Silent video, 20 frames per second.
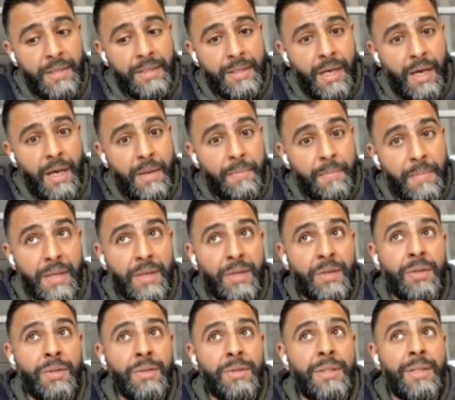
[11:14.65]
in time,
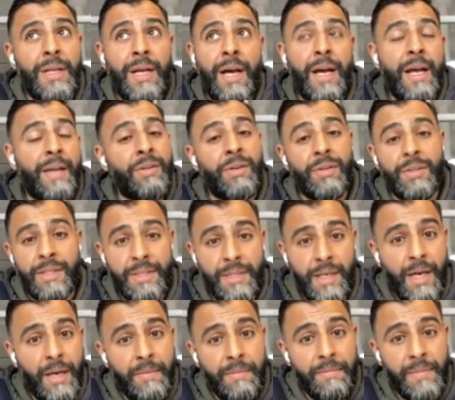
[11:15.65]
because I haven't got the
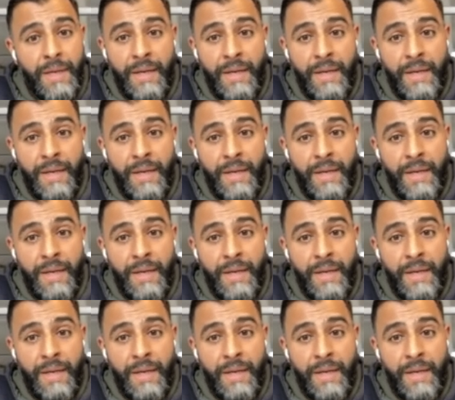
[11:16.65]
time.